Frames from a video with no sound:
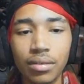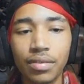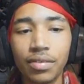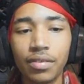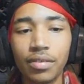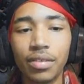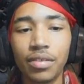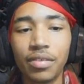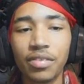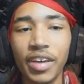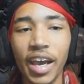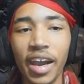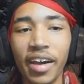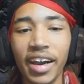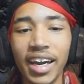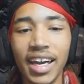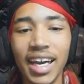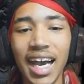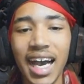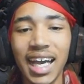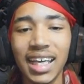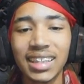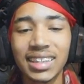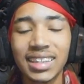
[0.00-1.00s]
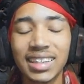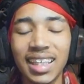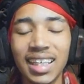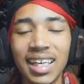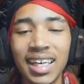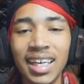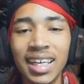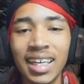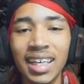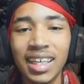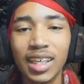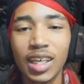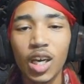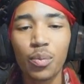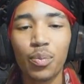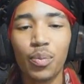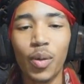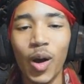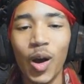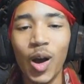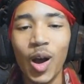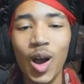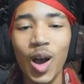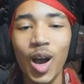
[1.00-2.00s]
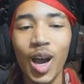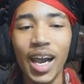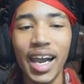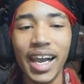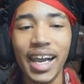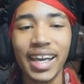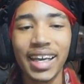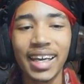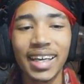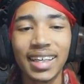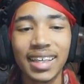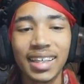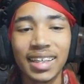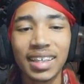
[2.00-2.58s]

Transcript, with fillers: Very nice. Good boy.